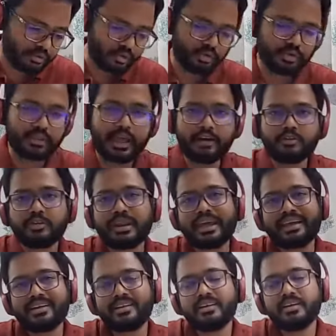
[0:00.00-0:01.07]
So they have to
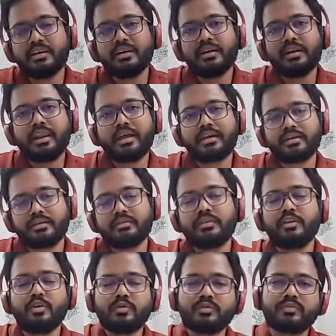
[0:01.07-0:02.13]
take it like,
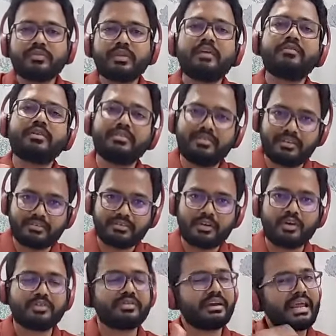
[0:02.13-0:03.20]
you know, every six
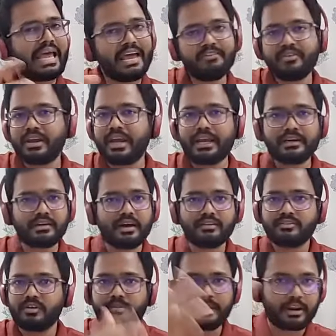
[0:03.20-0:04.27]
hours or every eight
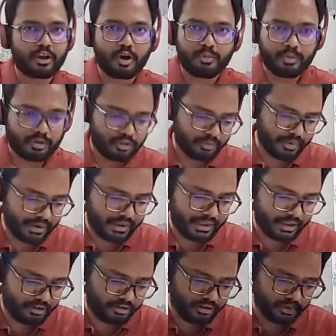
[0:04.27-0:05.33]
hours, depending upon the
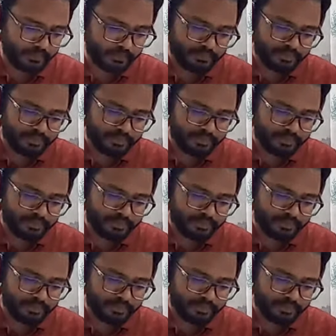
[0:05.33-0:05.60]
medication.